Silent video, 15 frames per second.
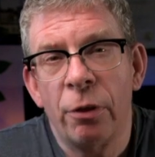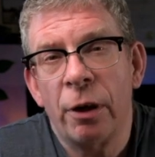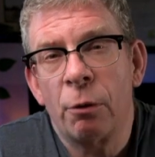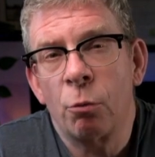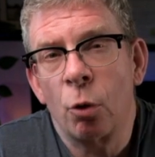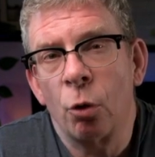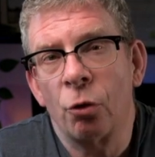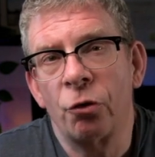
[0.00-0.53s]
their
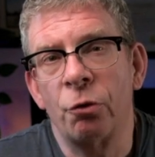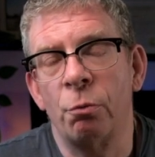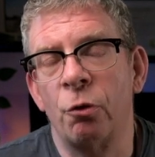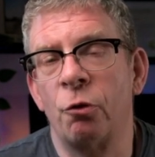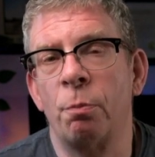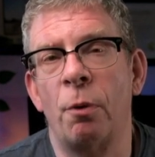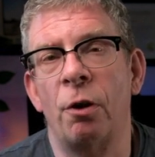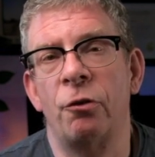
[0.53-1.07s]
roles and
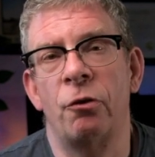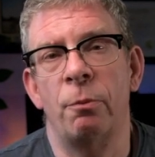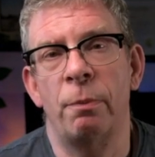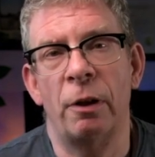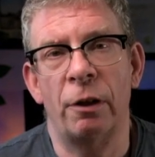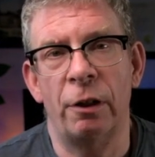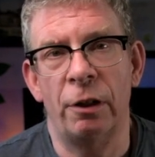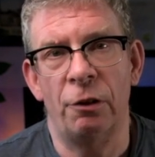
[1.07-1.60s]

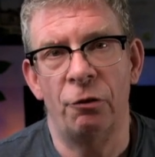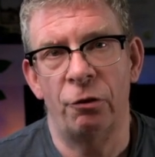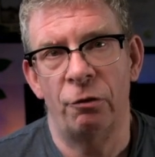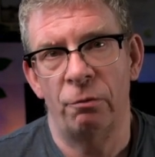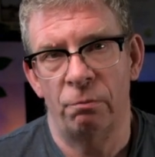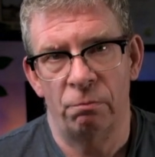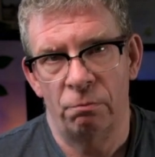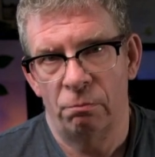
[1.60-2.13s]

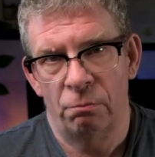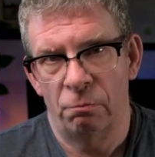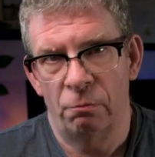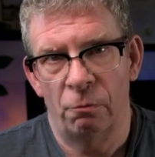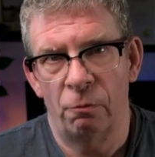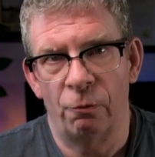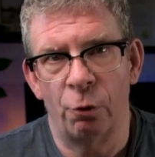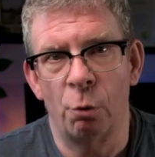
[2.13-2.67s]
responsibilities,
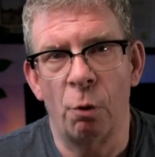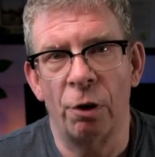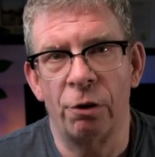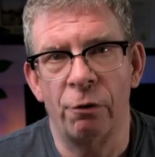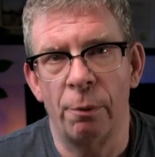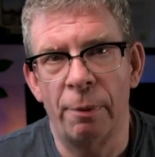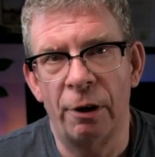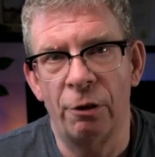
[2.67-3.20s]
for want
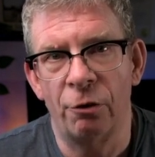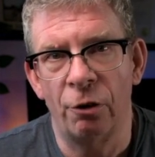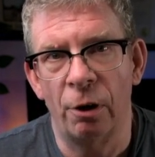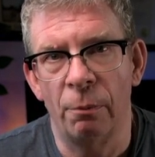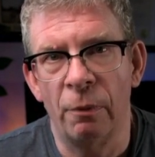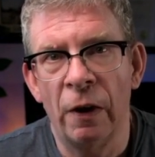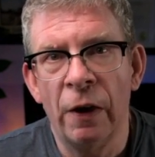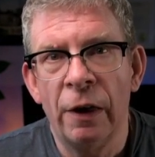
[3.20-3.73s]
of a better
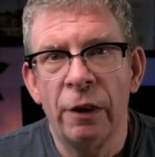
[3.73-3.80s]
term.